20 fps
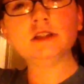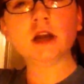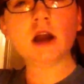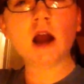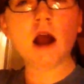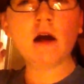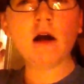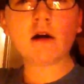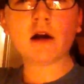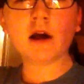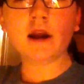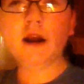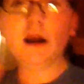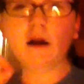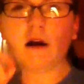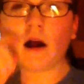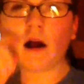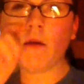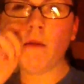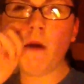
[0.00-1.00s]
sure how good
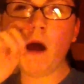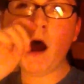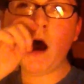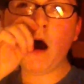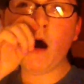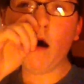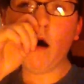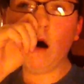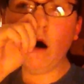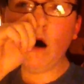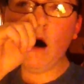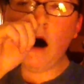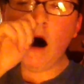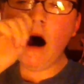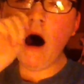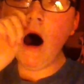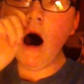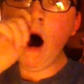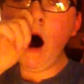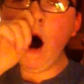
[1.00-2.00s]
it'll come out,
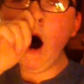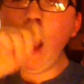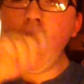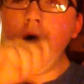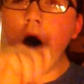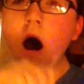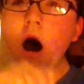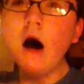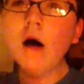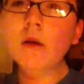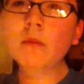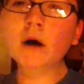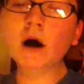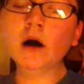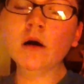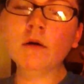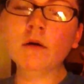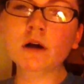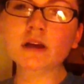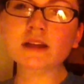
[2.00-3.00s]

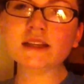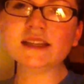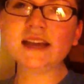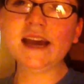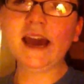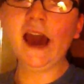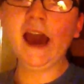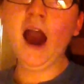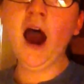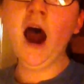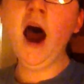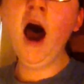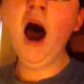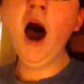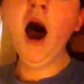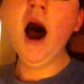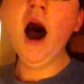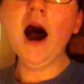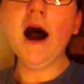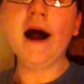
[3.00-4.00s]
but we'll see.
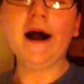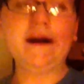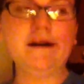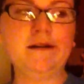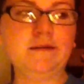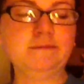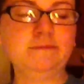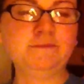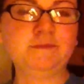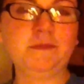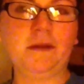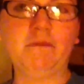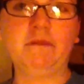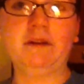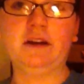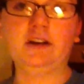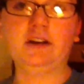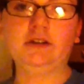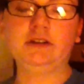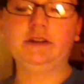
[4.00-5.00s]
I'm
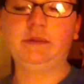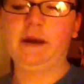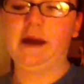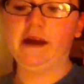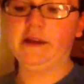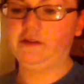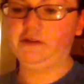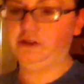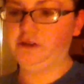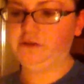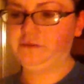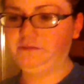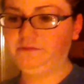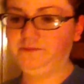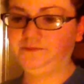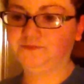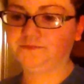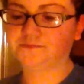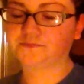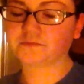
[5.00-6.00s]
gonna go to the bathroom.
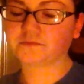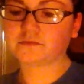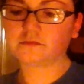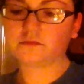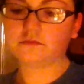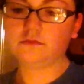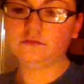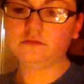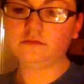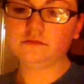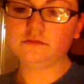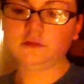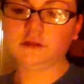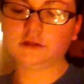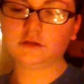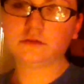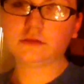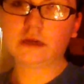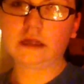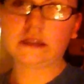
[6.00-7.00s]

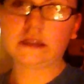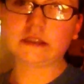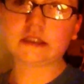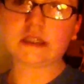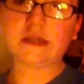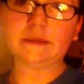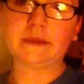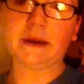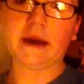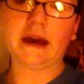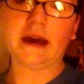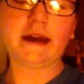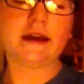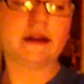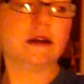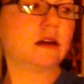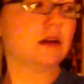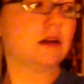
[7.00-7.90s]
Bella's in bed.